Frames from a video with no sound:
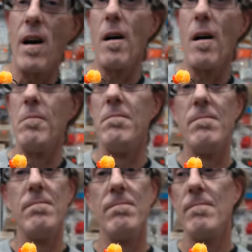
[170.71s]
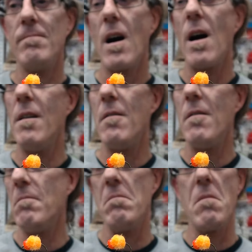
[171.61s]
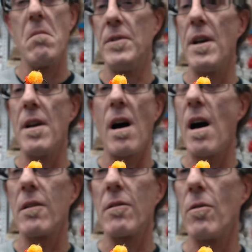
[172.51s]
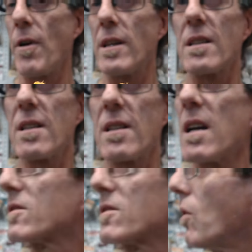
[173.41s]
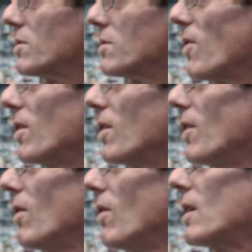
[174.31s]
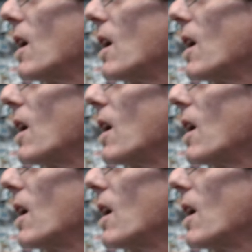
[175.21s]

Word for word: Um, I did I have great success close and far, you know, like